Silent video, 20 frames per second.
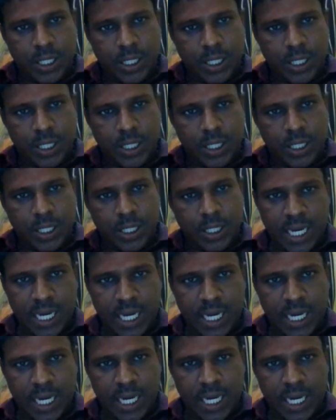
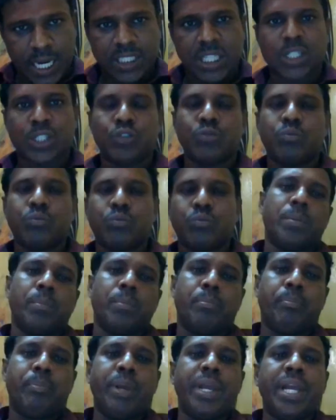transactive motive,
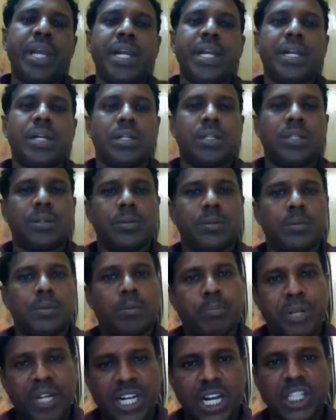P
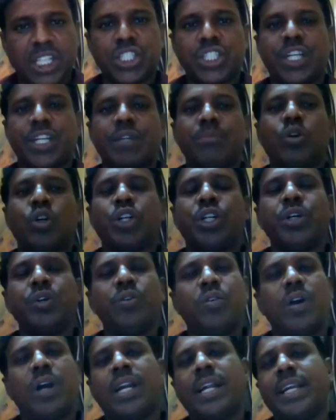precautionary motive,
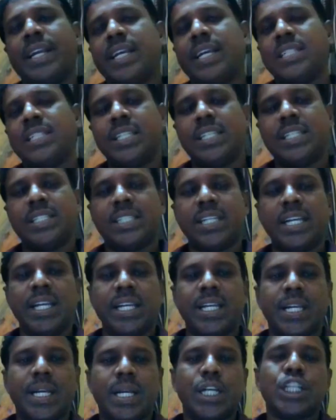and S is the
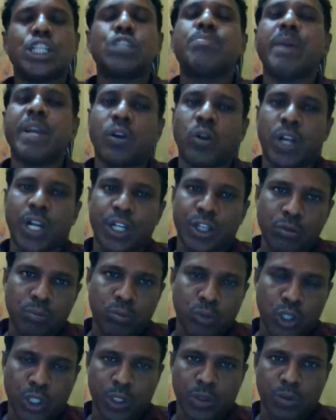speculative
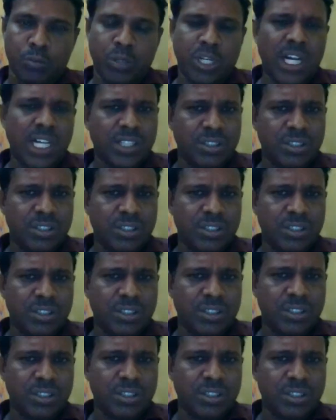motive, because
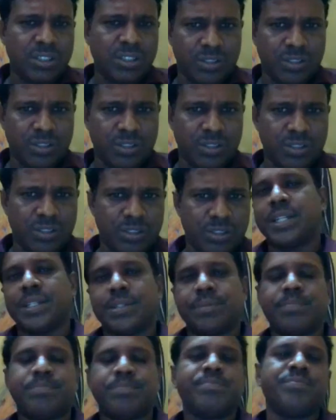this is very
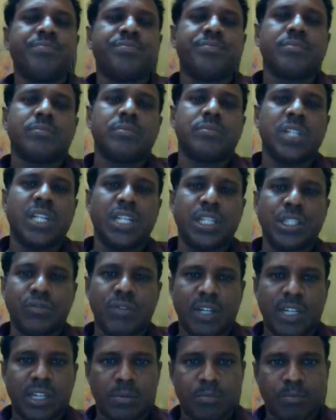important.
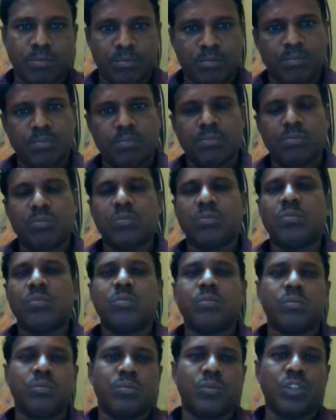That is what I'm
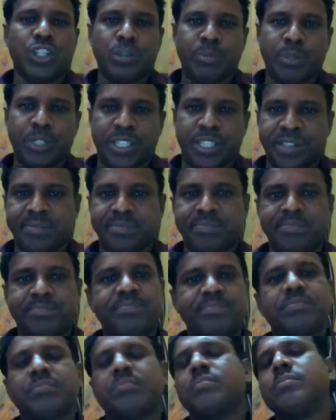repeating.
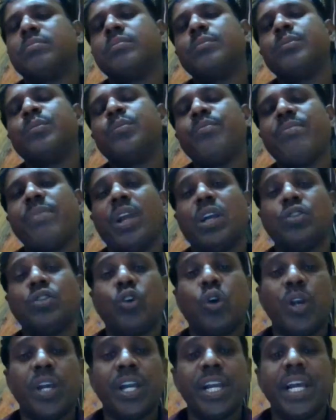
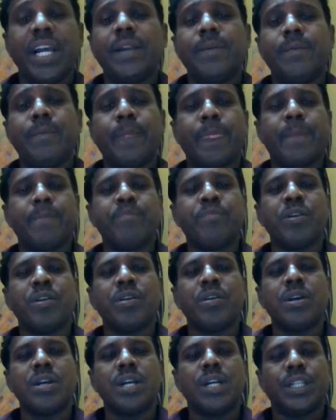So here,
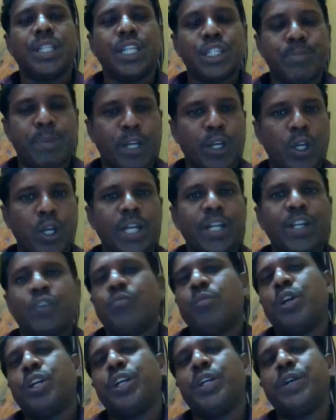the
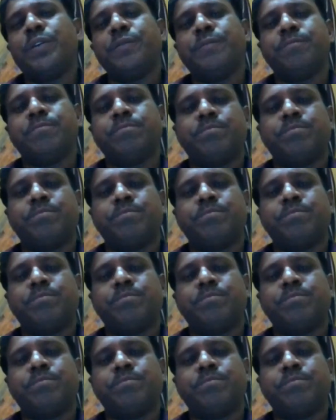speculative motive,